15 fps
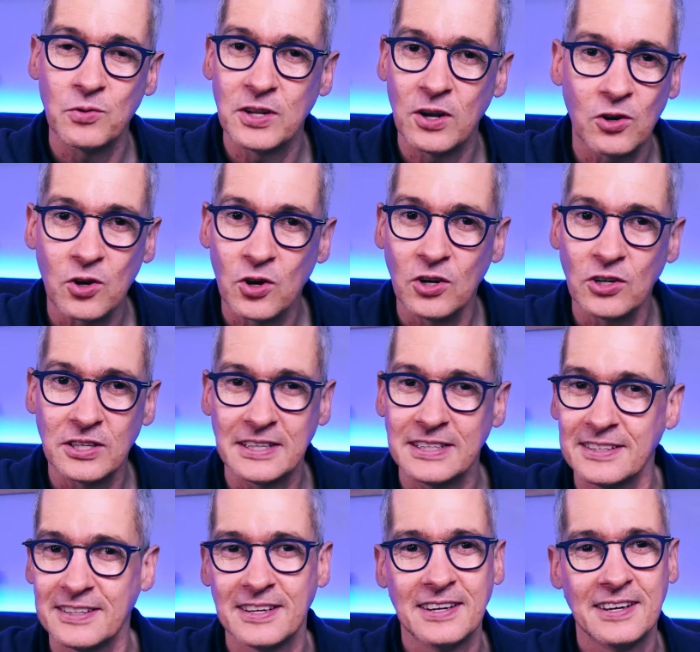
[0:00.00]
with our content.
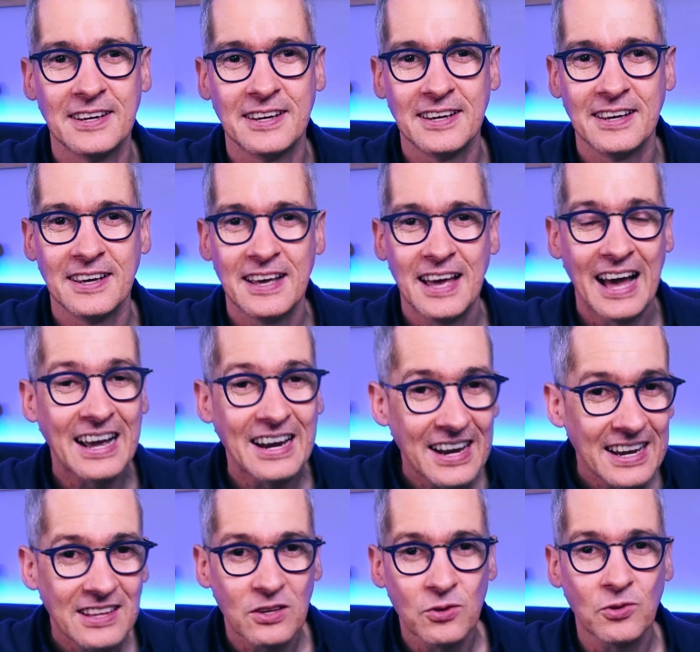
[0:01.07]
And
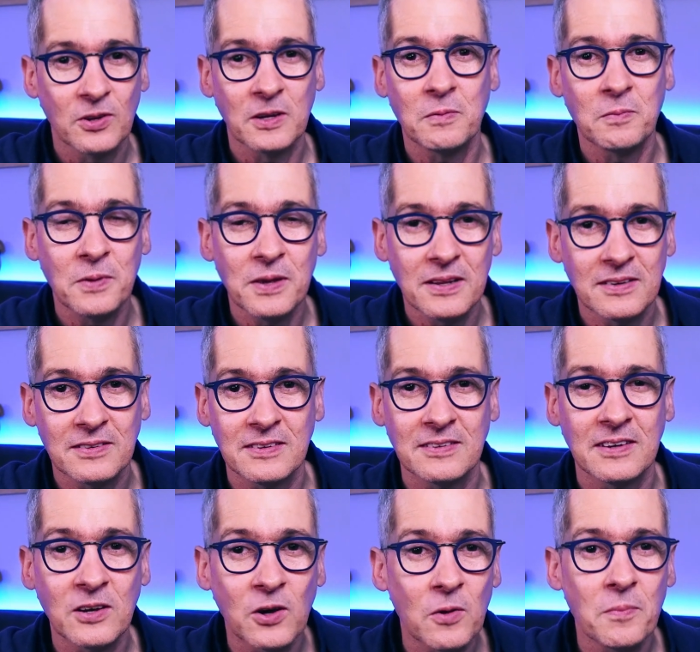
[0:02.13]
great user experiences
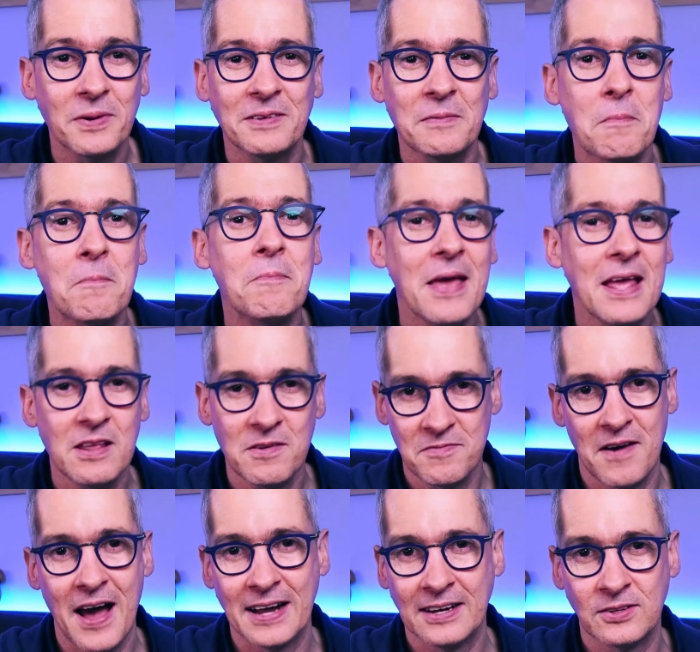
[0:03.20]
encompass many
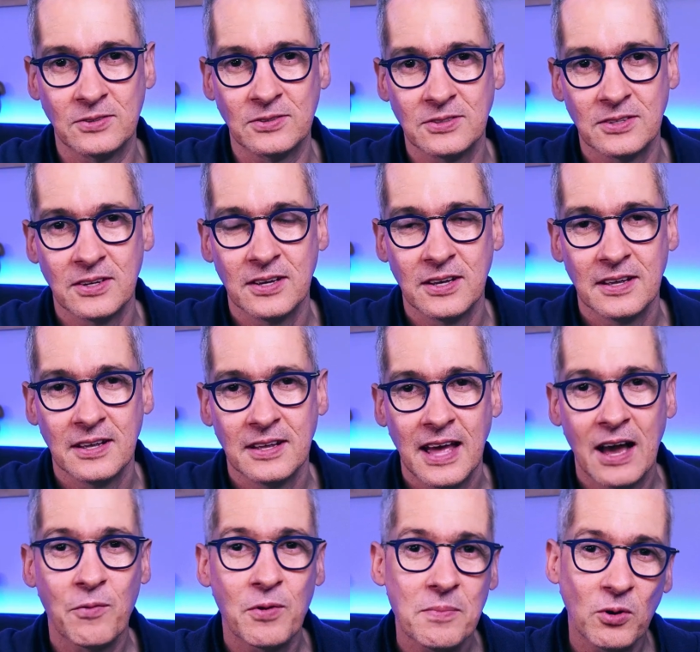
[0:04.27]
factors,
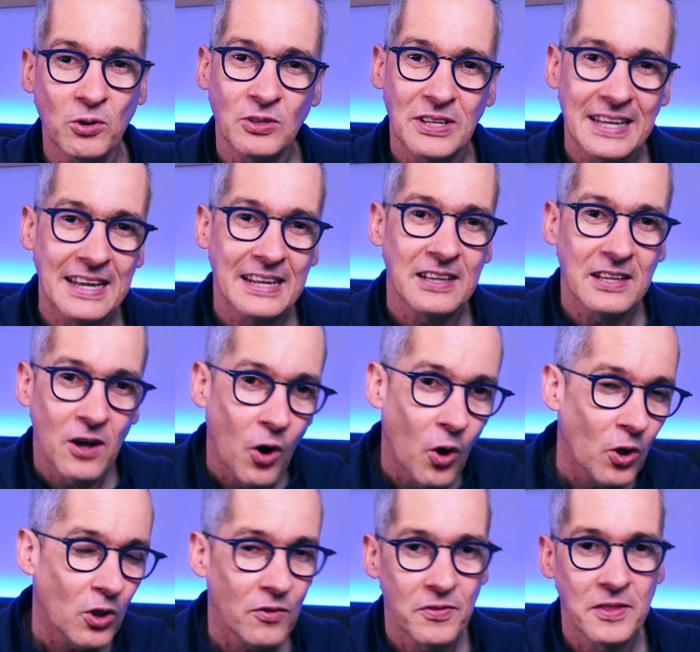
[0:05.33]
and we must nail
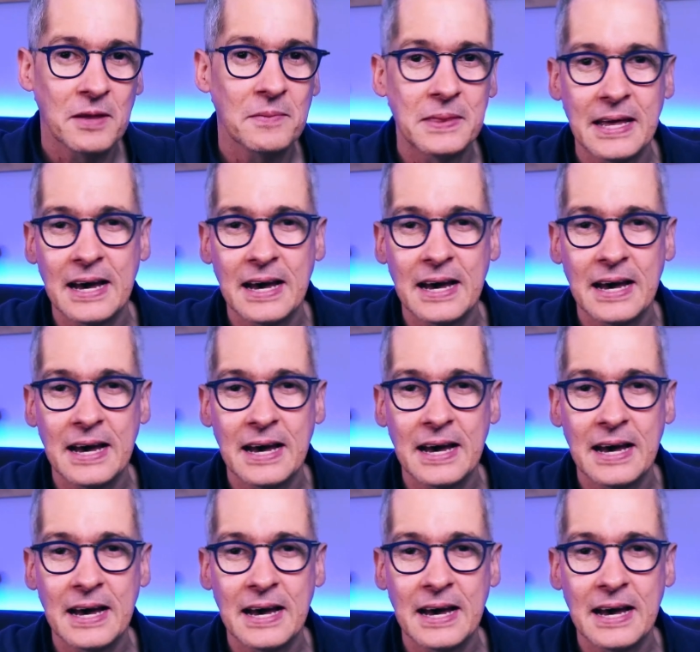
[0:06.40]
all of them